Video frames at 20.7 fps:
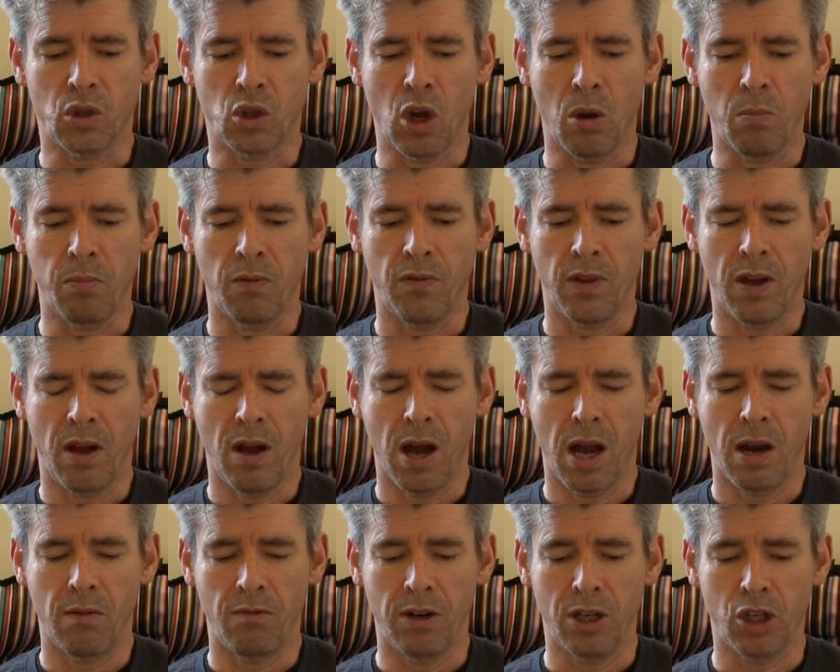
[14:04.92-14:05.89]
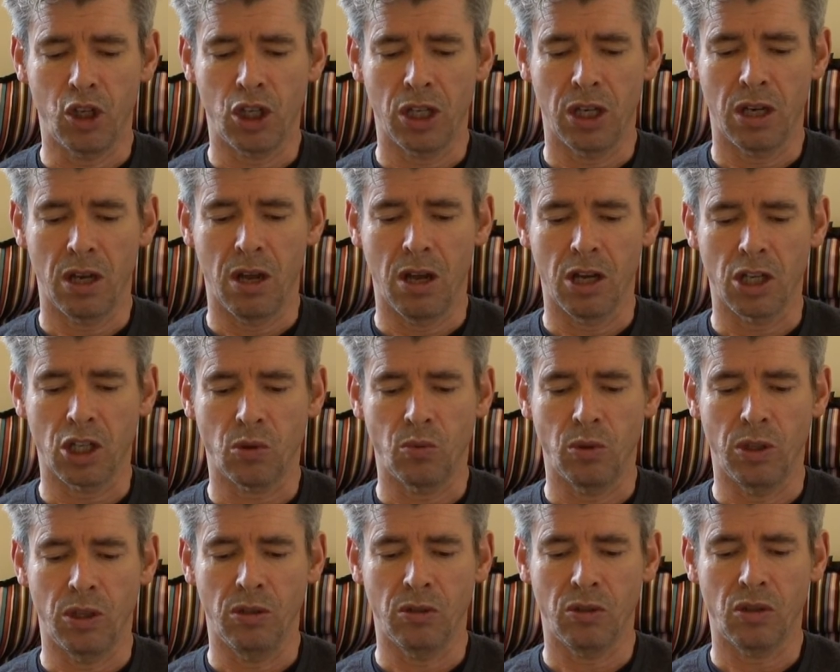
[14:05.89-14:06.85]
top of the high ridge at last
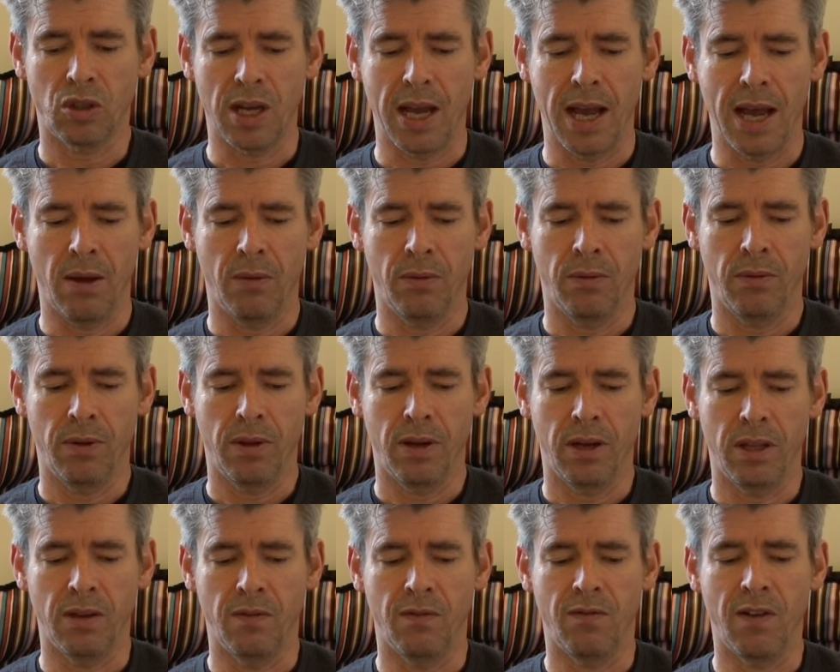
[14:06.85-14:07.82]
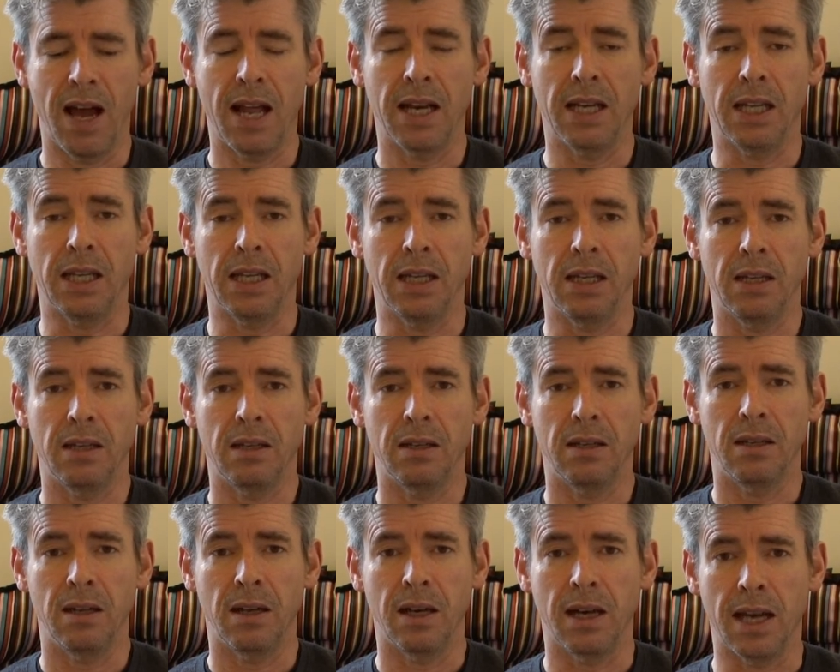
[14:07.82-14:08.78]
we looked down, and the valley
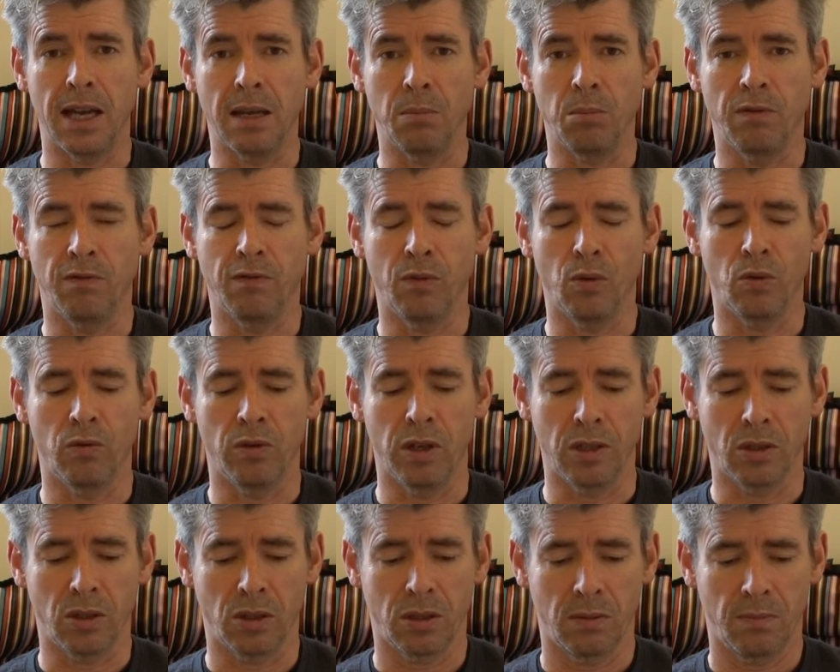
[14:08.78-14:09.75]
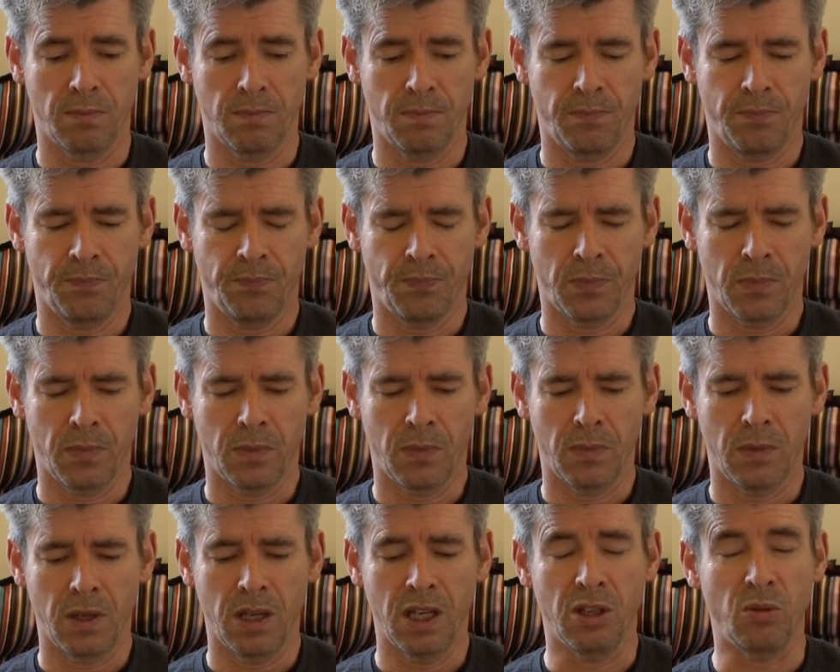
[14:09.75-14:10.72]
lay before us.
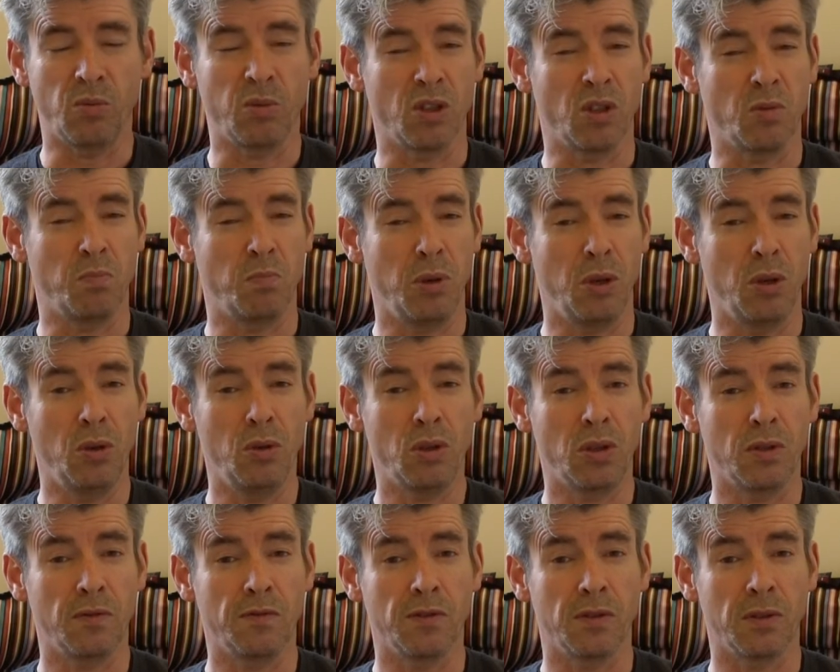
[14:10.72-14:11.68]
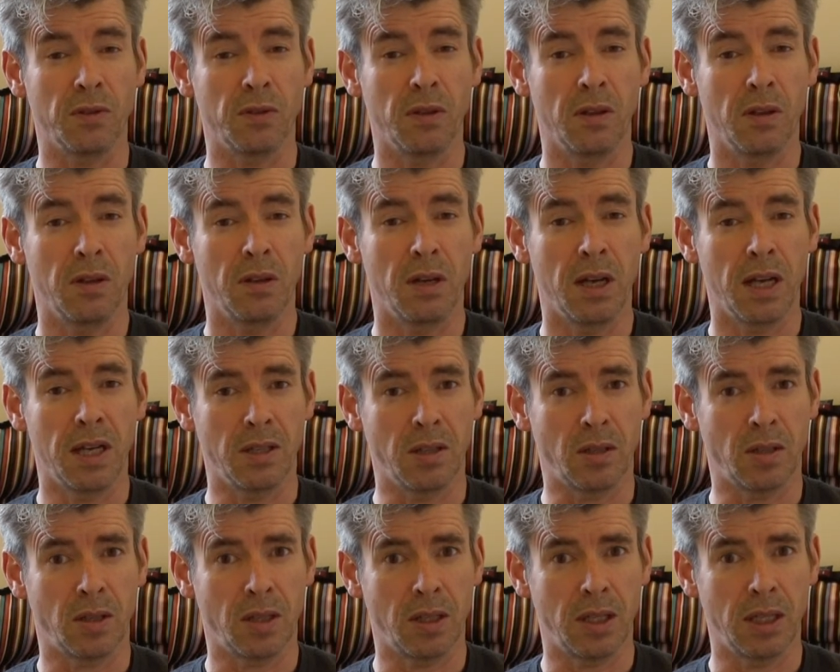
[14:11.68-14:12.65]
It was beautiful and
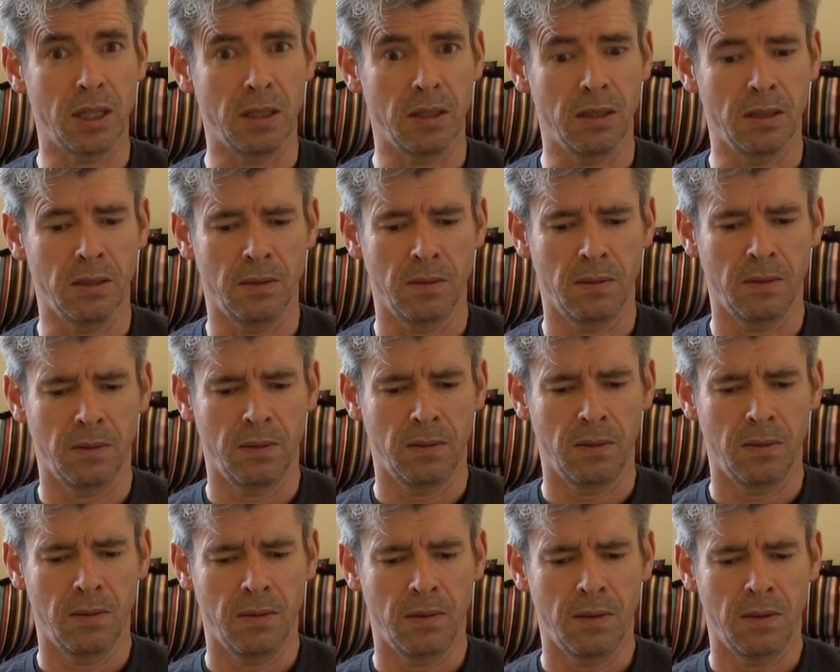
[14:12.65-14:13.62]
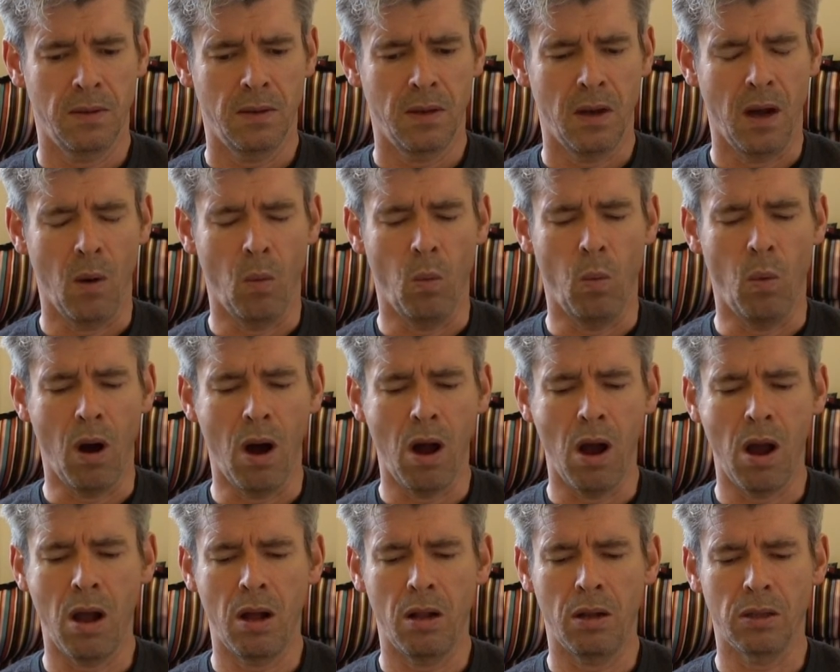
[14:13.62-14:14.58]
still, a
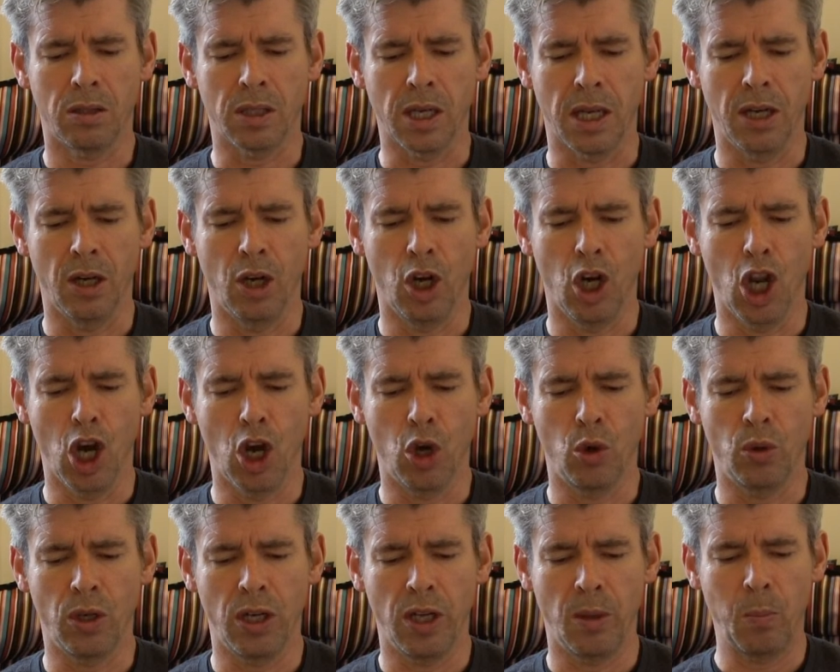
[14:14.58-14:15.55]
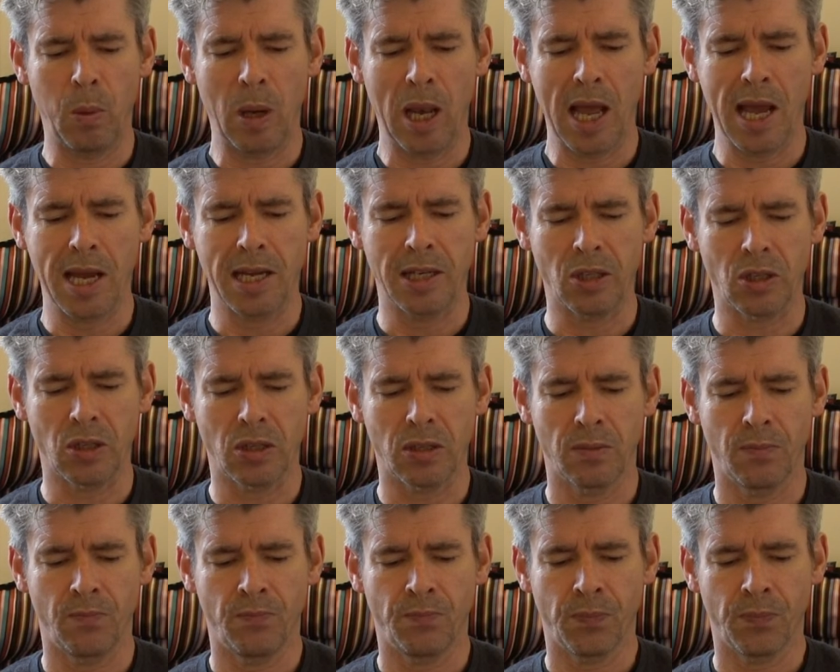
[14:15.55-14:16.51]
wild and lonely place.